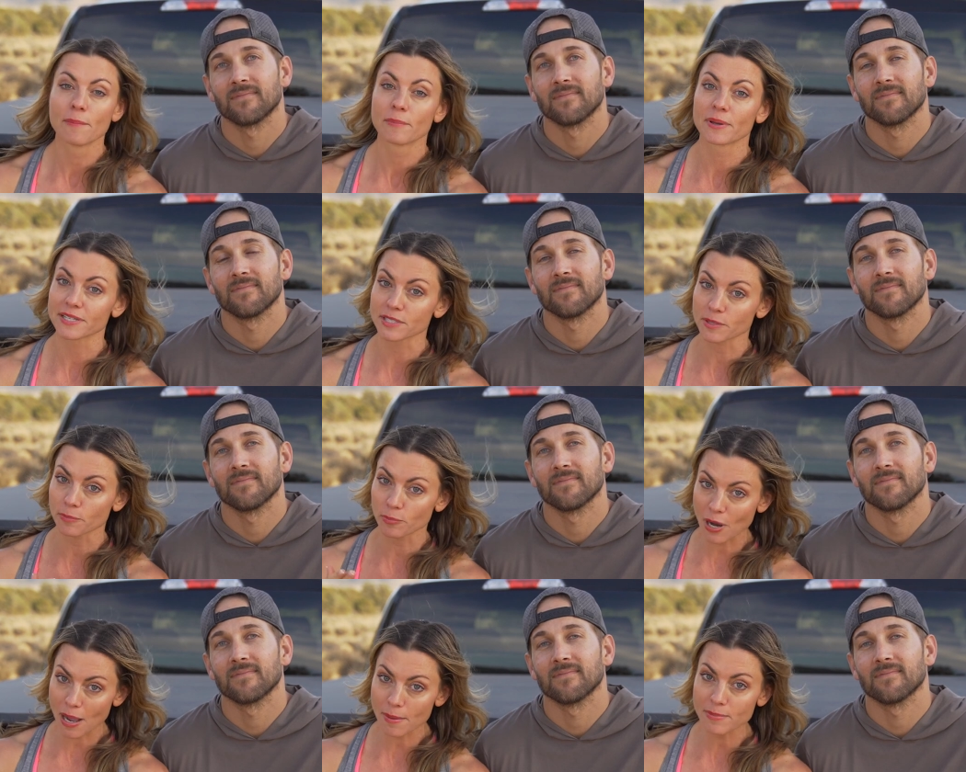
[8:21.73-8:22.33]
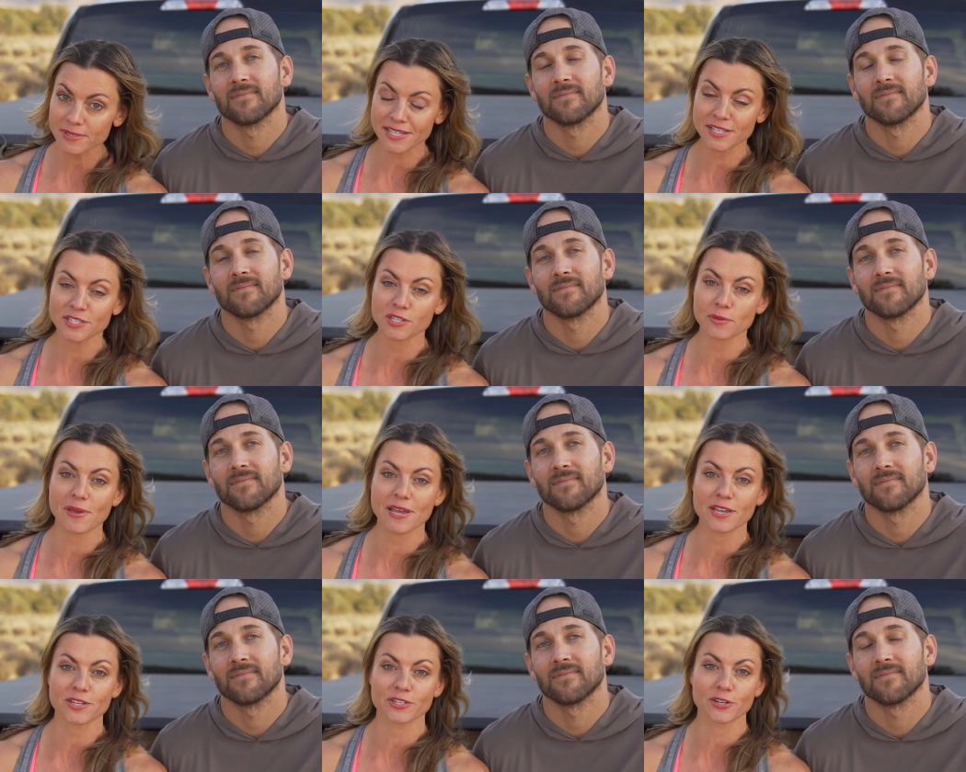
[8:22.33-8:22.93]
Speaker 1: Because the promises
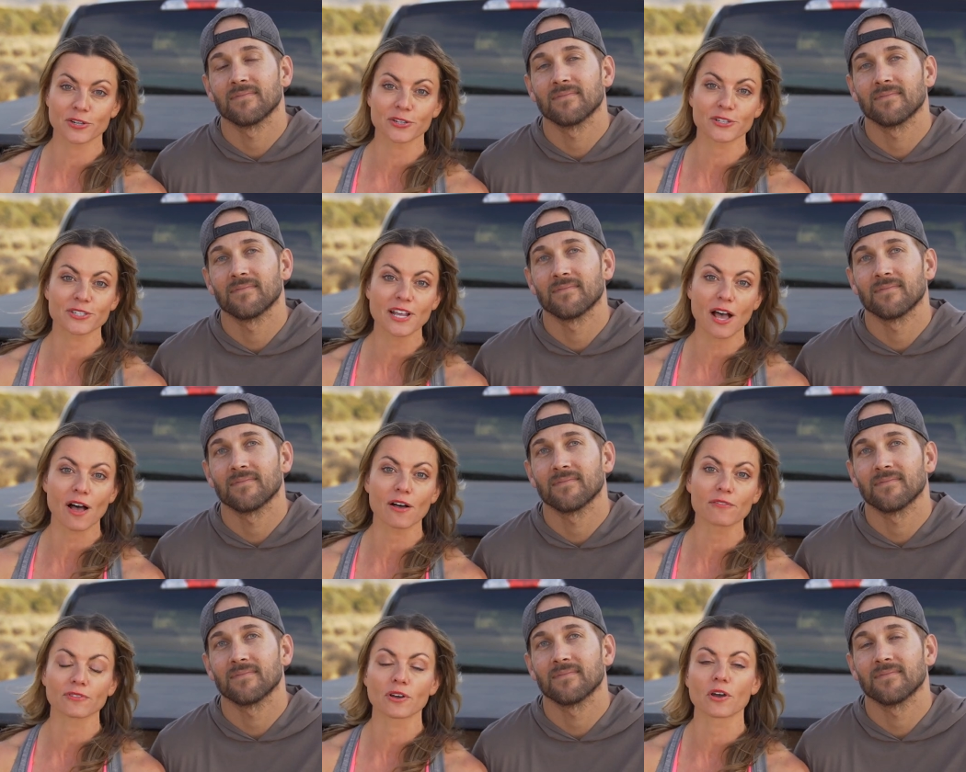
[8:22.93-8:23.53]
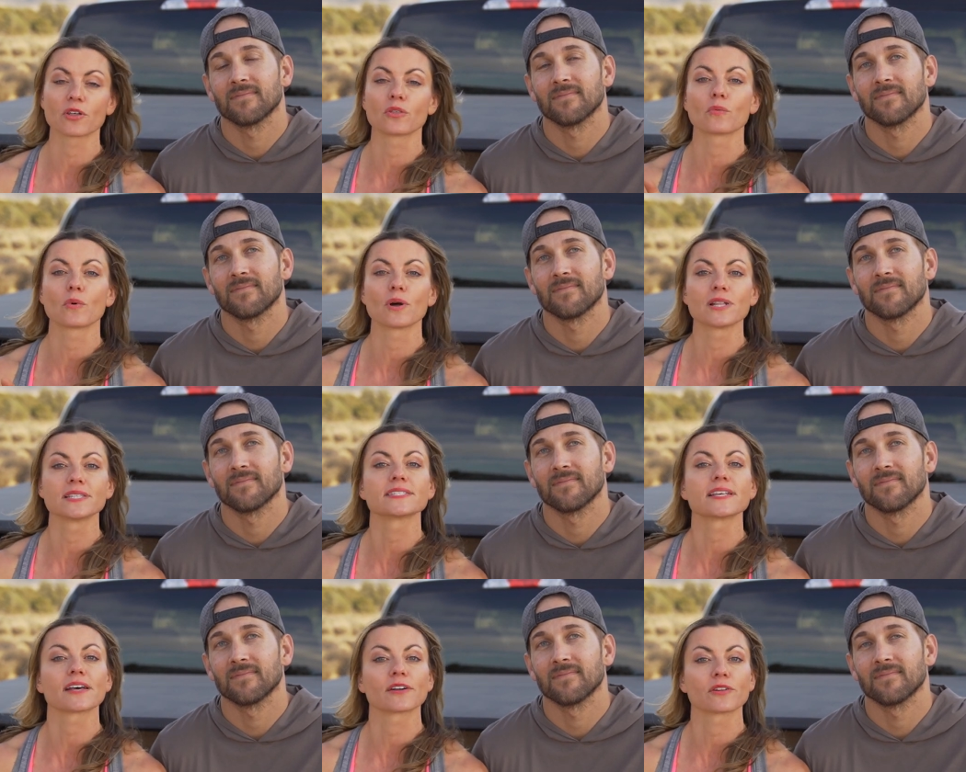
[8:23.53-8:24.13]
you make to yourself are the
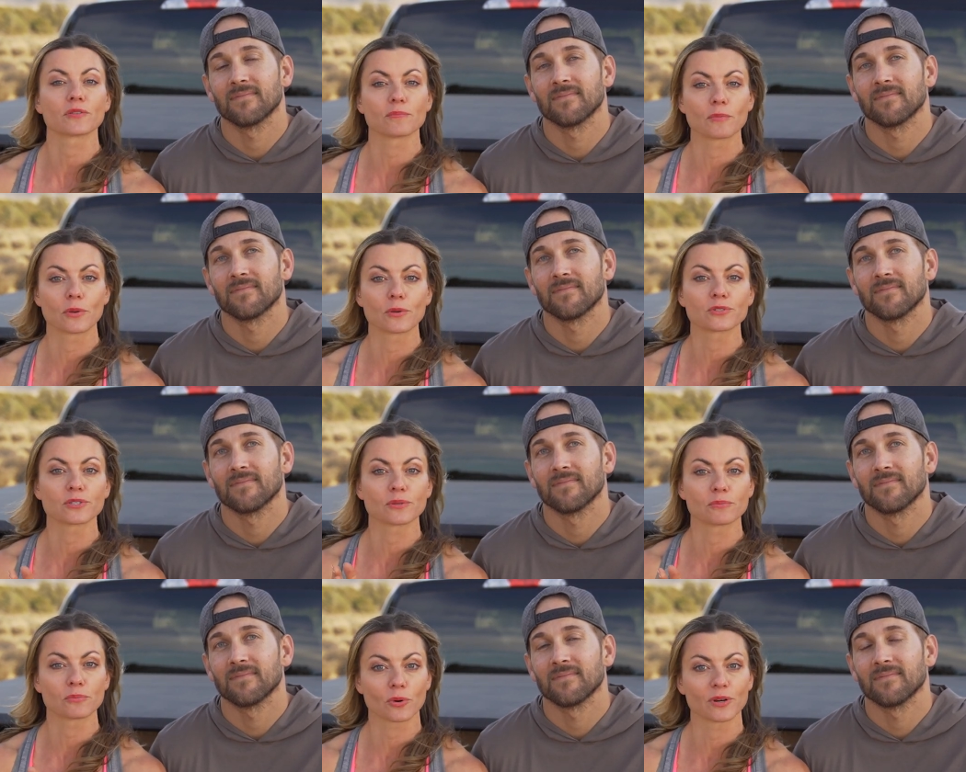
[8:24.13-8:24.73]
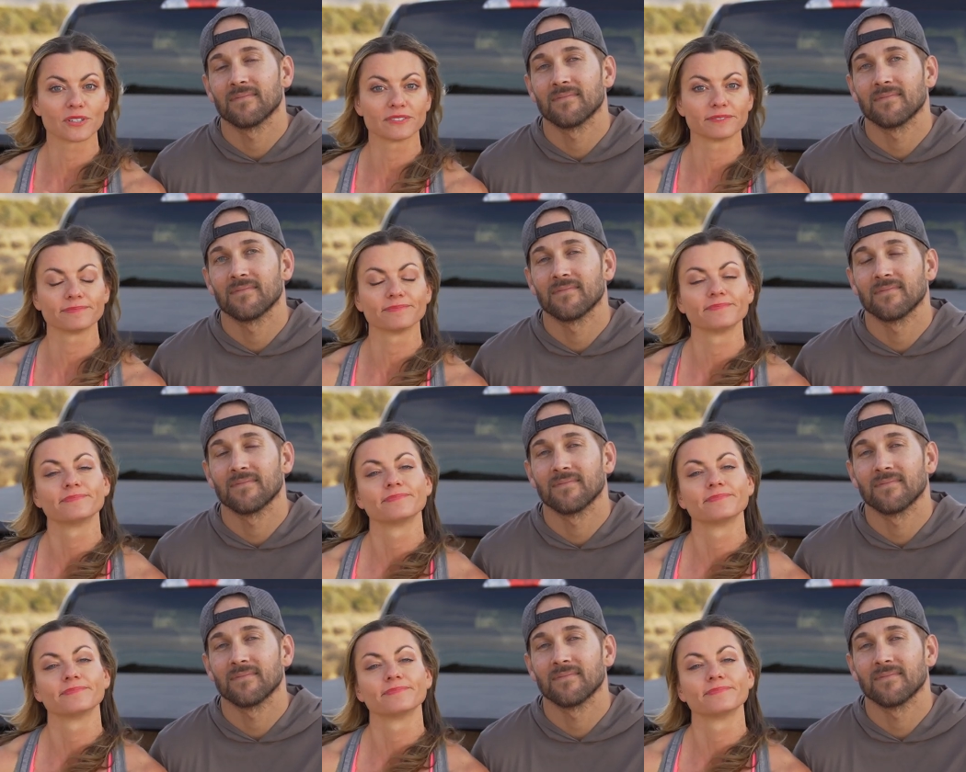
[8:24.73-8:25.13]
ones that are the most important.